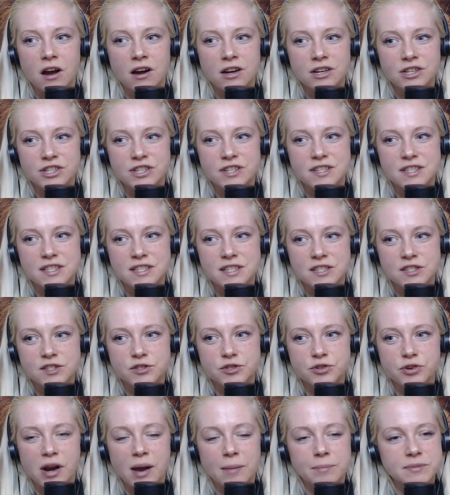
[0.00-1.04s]

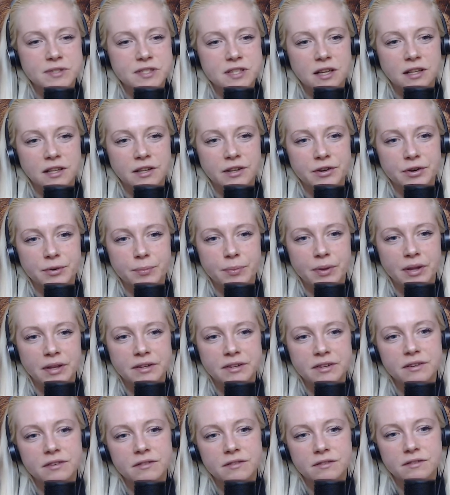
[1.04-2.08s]
consciousness drops a little
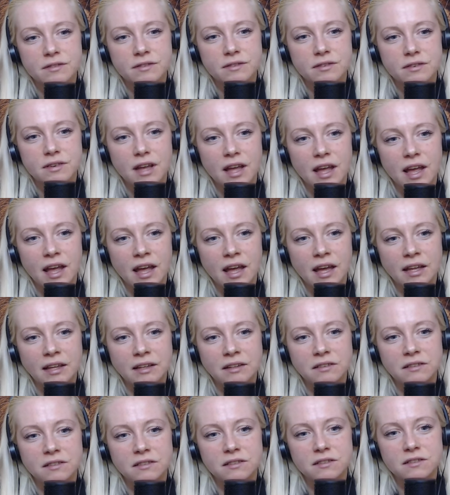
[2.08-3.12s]
bit.
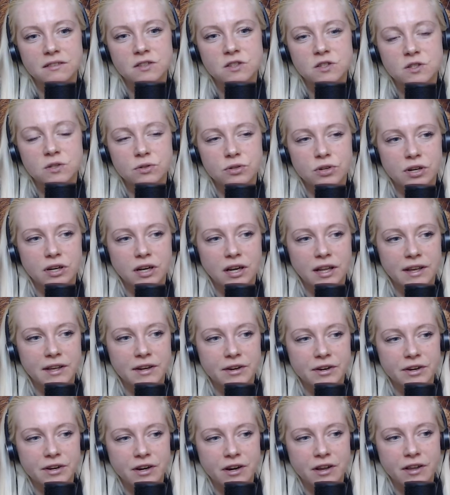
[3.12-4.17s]
And sooner or
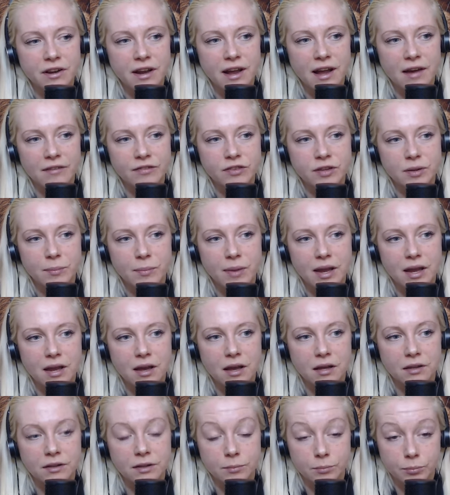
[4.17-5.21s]
later, you're going to have to
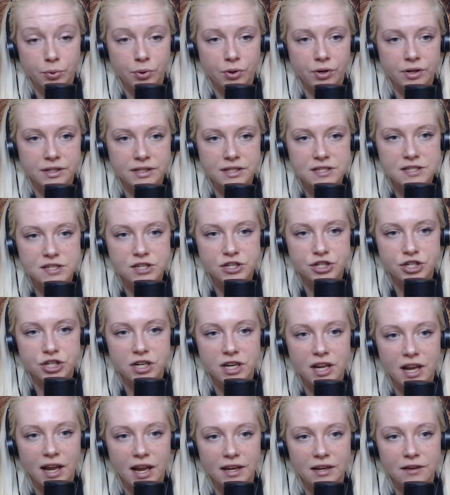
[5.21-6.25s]
make an important
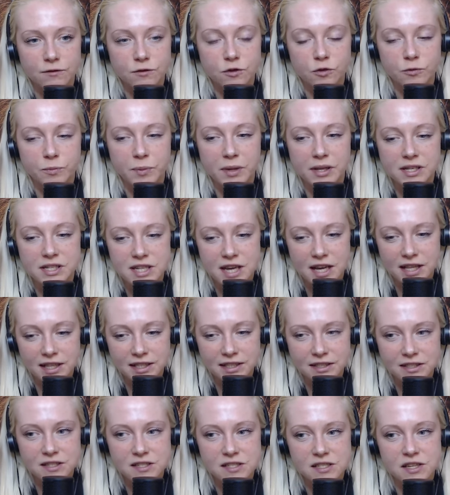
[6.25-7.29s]
decision. And if you've been
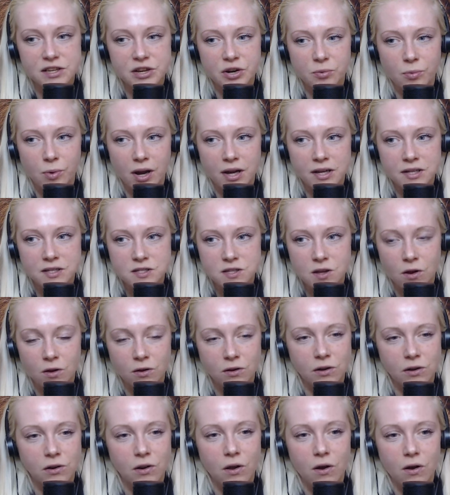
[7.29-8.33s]
telling these little whites
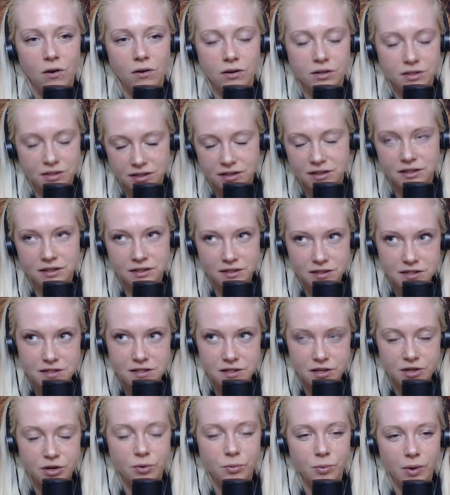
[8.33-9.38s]
all along,
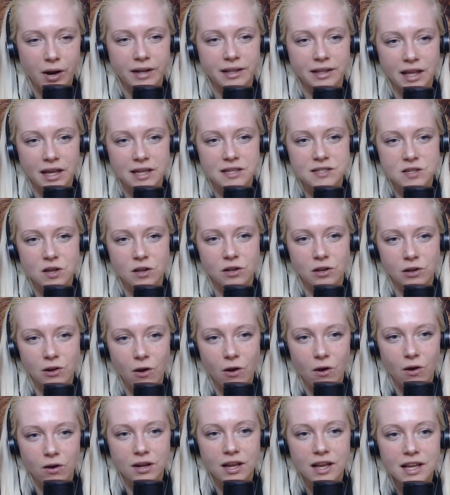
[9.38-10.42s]
these little white lies all
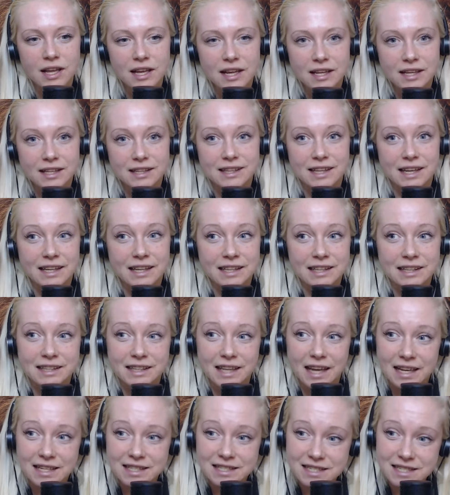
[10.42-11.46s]
along, then
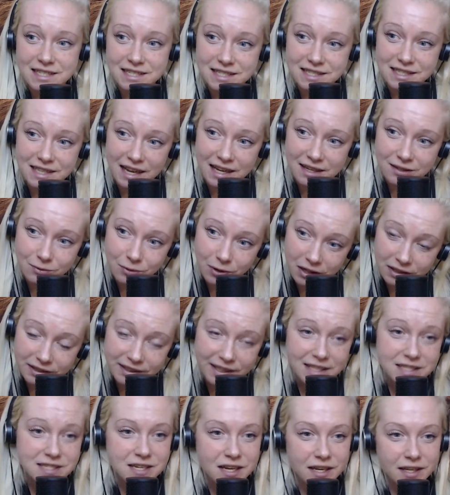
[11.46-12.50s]
that's that, well,
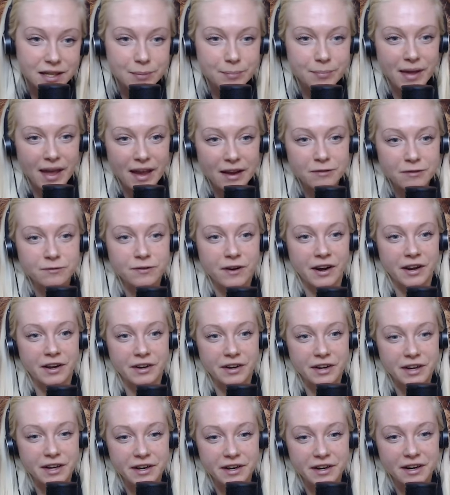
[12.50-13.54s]
that's going to
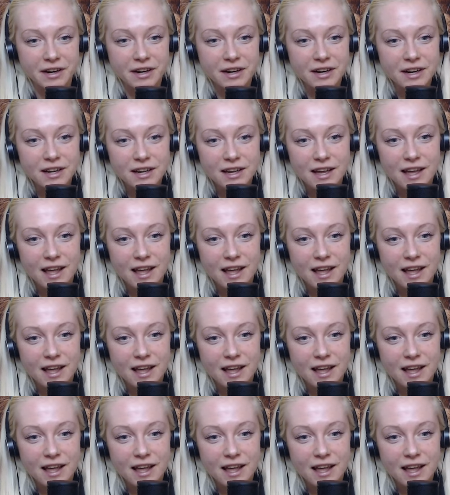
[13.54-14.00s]
backfire here.